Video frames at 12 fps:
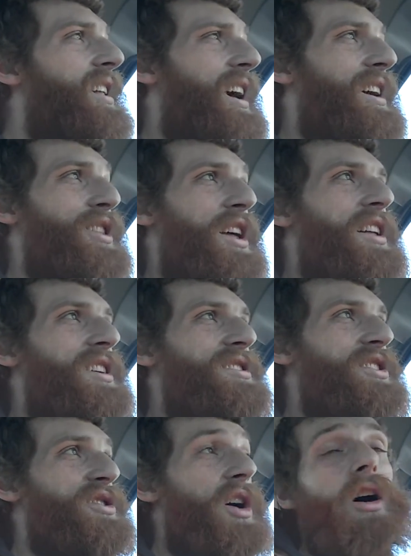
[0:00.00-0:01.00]
Like, and then it's
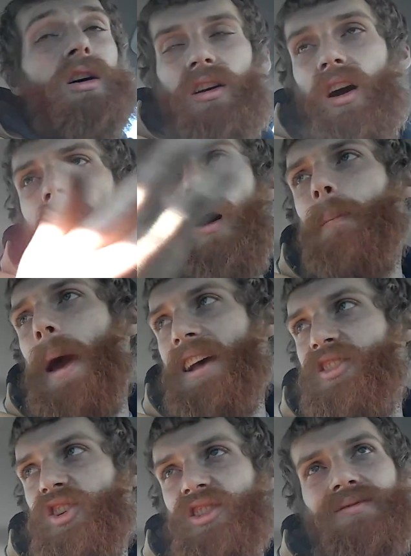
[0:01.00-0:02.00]
just, oh,
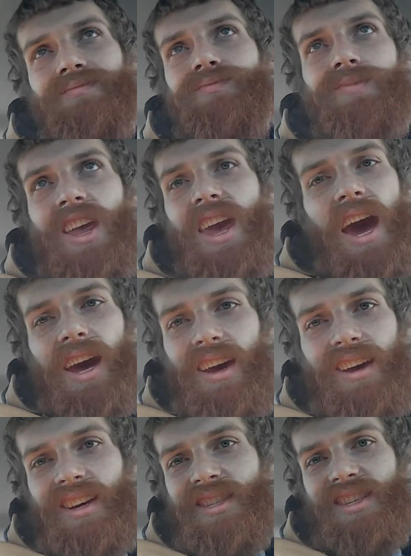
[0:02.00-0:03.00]
Matt's just gagging
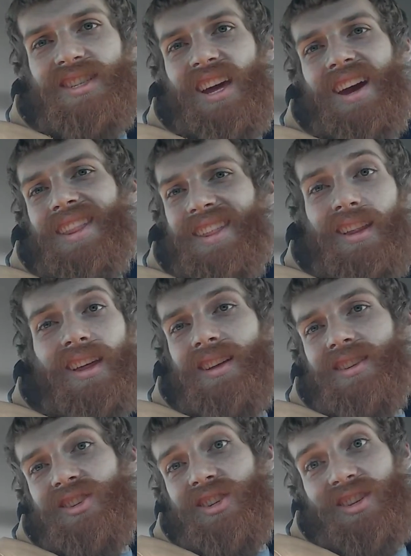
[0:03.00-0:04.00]
because his teeth. And then
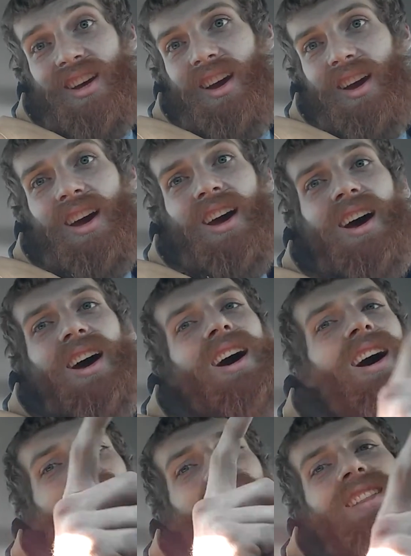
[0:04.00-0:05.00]
it's just like,
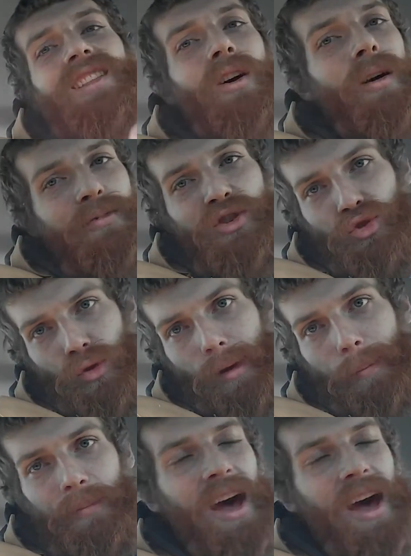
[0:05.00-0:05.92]
no, I'm just drunk.